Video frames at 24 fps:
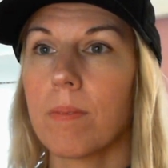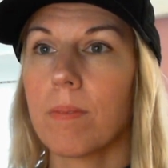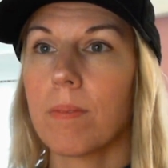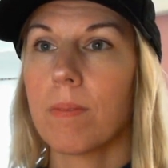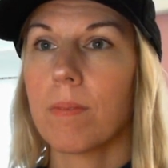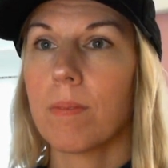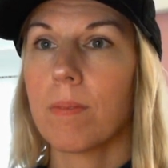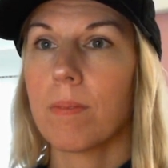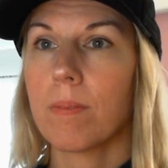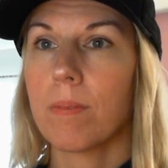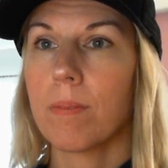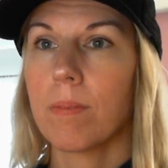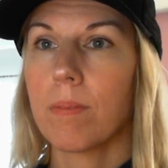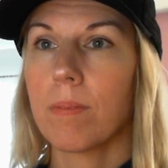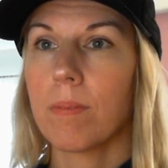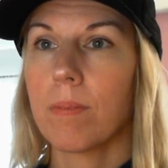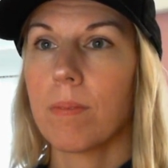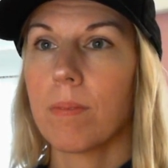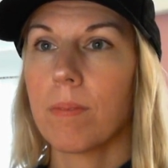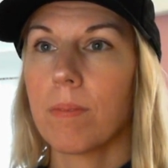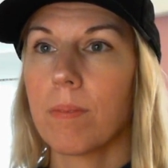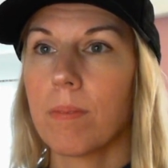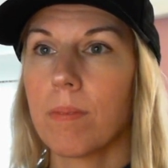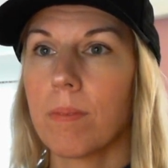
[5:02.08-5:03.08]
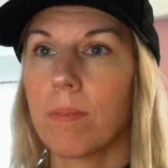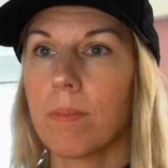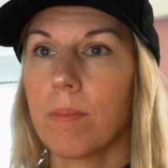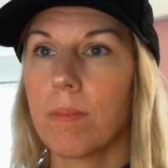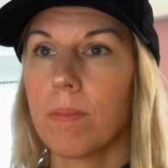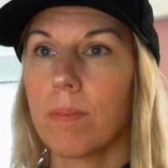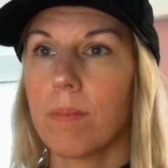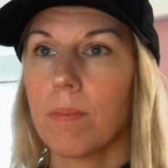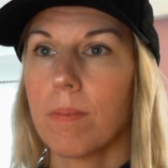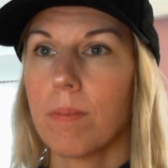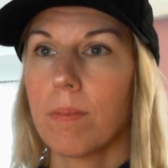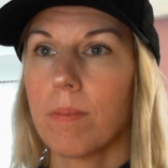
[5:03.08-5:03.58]

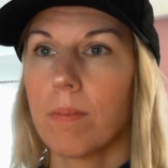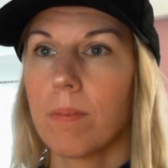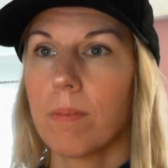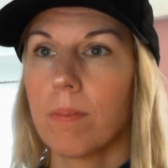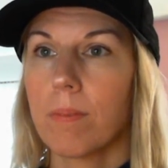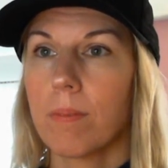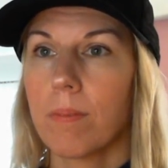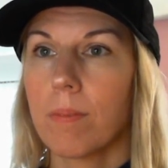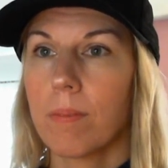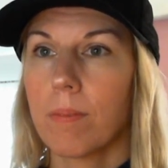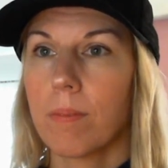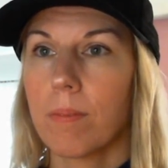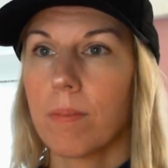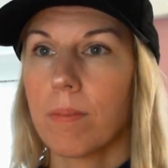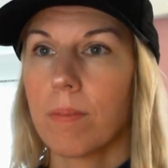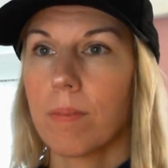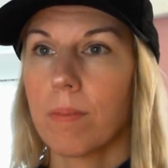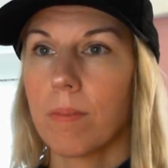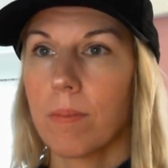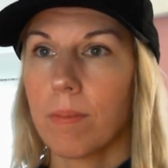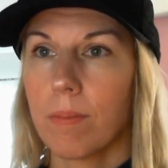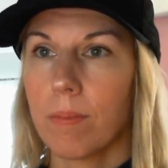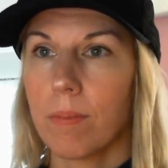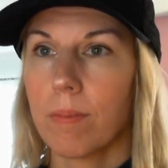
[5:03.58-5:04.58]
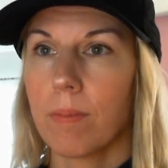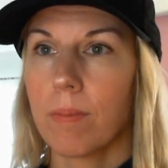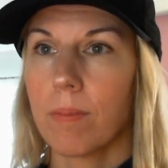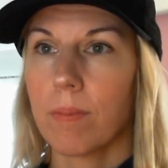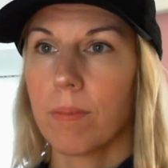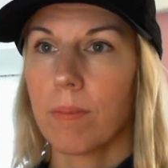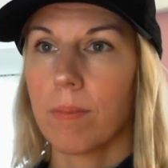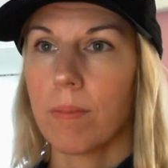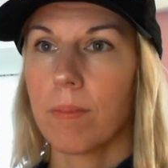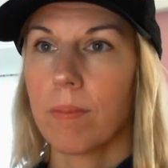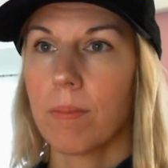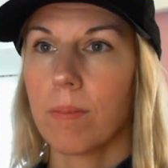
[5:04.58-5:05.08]

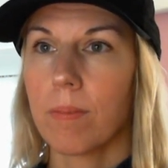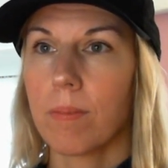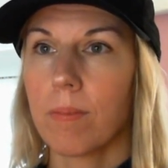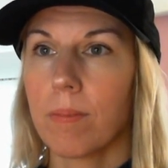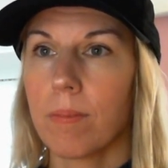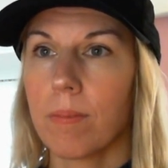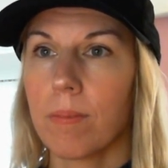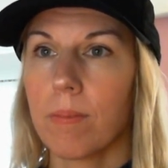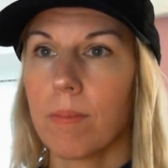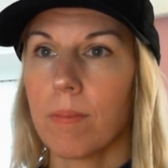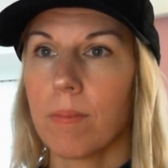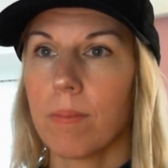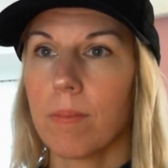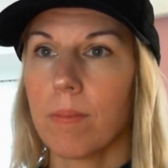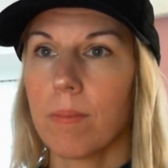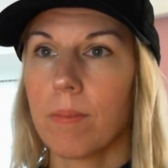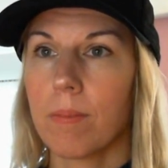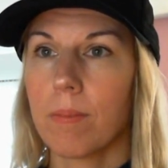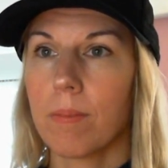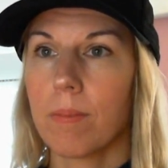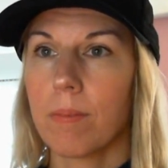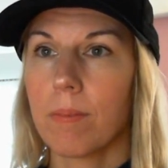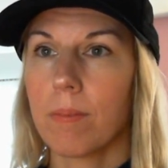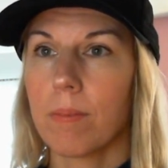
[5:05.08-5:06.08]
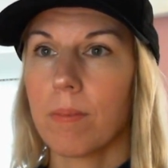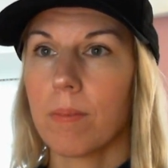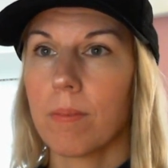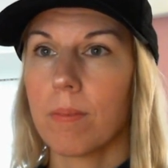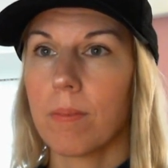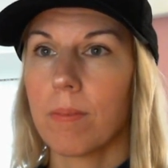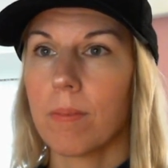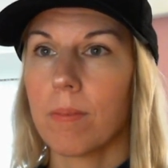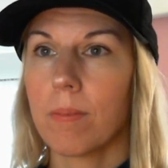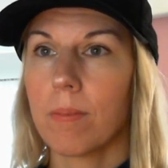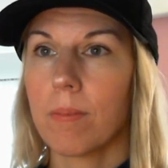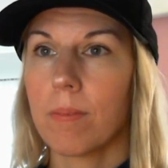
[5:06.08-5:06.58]

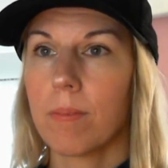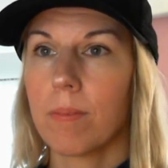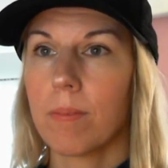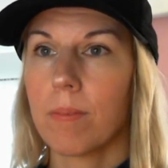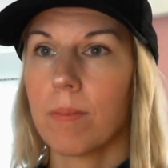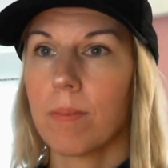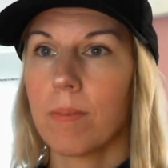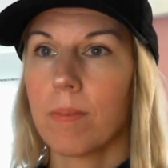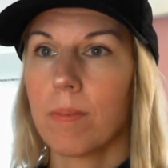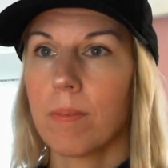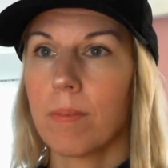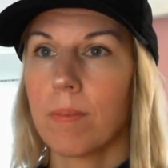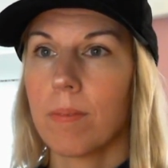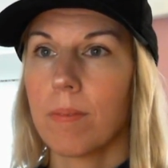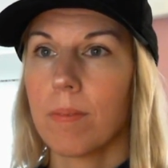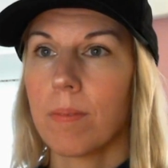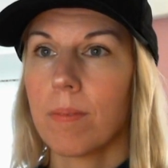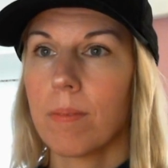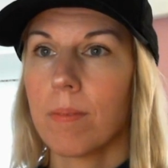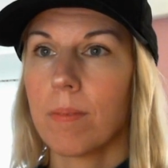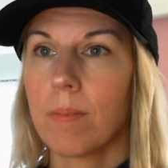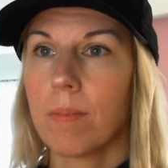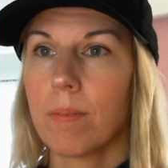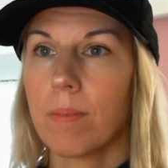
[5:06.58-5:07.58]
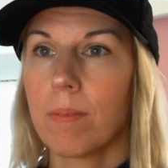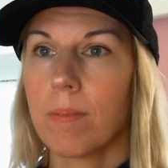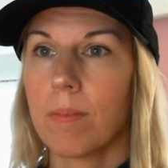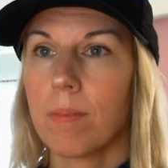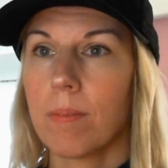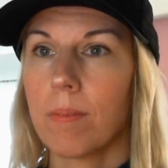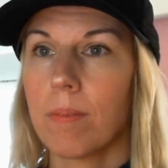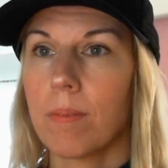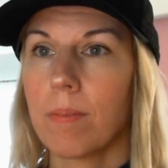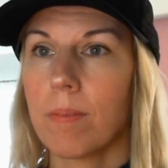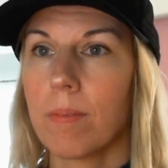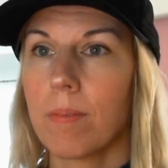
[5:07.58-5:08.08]

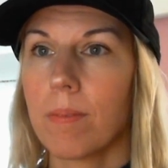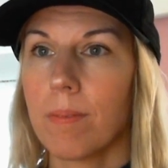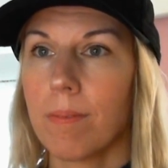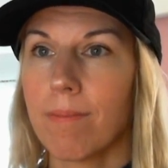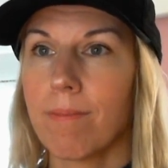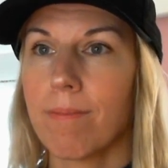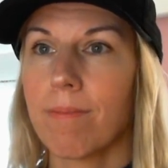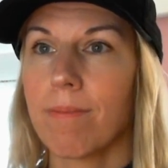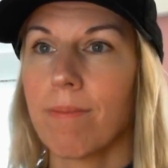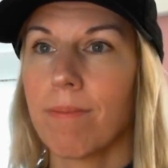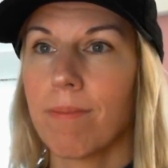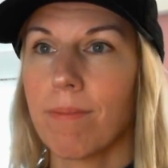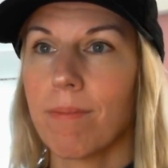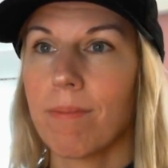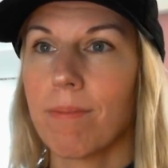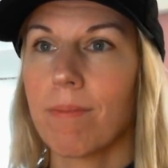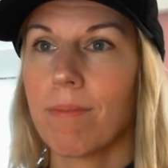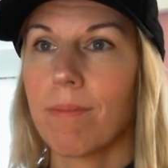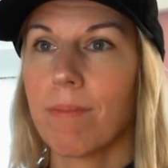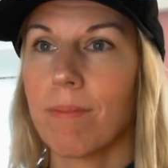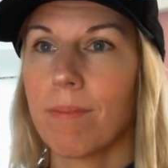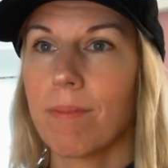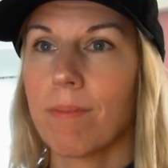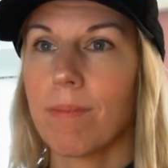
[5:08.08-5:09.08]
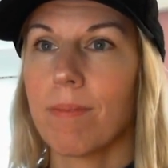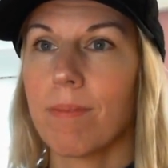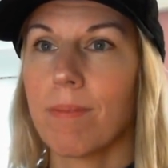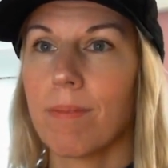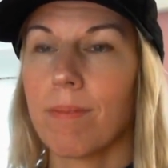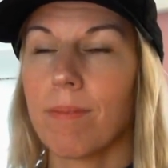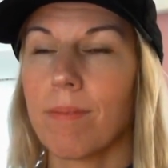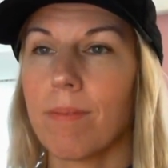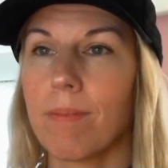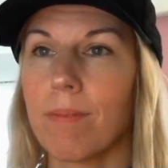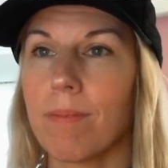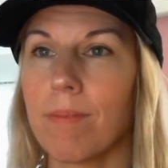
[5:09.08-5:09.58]

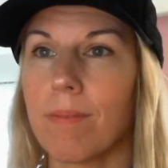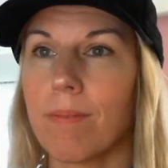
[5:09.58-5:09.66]
No words are spoken by the person on screen.